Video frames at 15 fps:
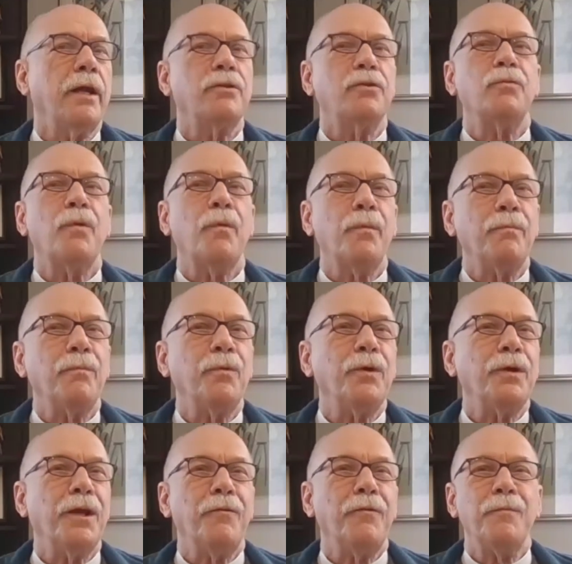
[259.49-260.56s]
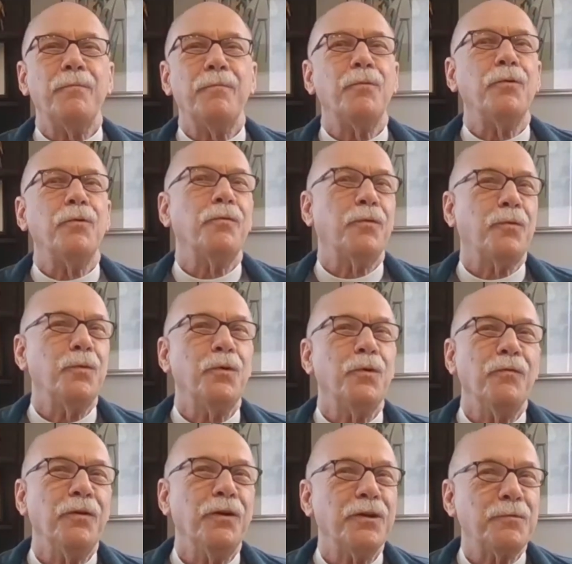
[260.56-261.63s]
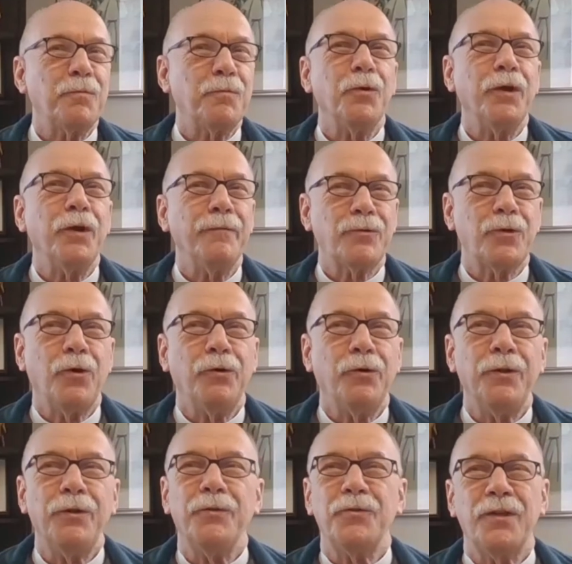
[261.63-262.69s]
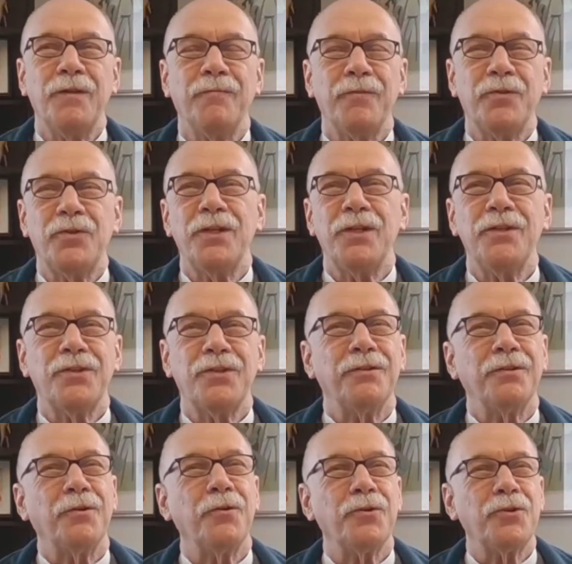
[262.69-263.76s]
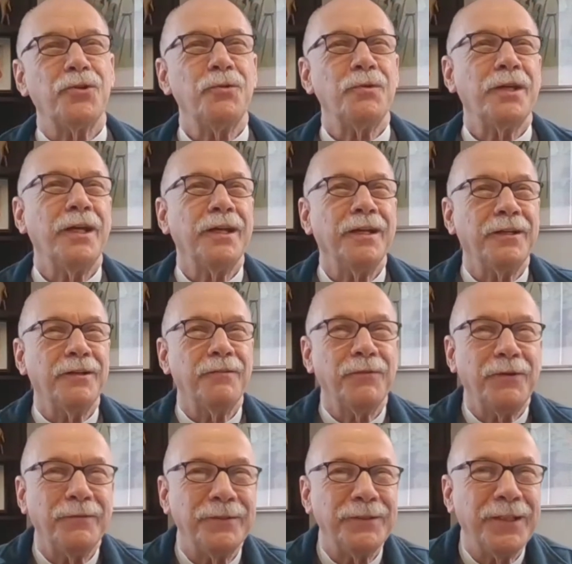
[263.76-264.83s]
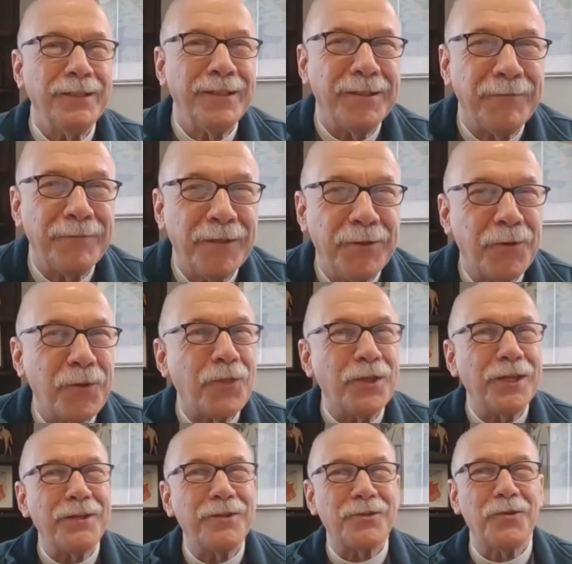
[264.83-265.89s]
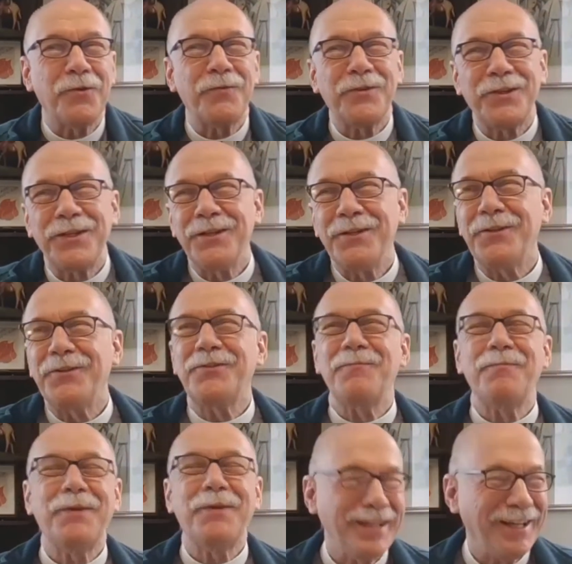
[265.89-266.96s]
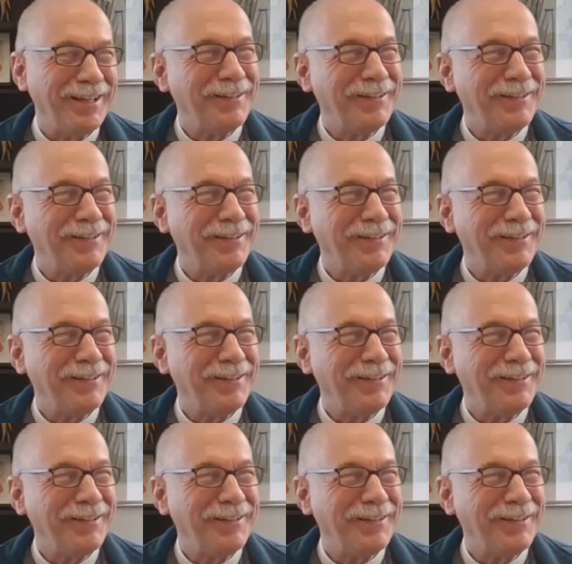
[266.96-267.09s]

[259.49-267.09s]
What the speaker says: do remember, and I remember through your various programs, all those emphases. And of course, you and I got involved in a lot of other things over the years, but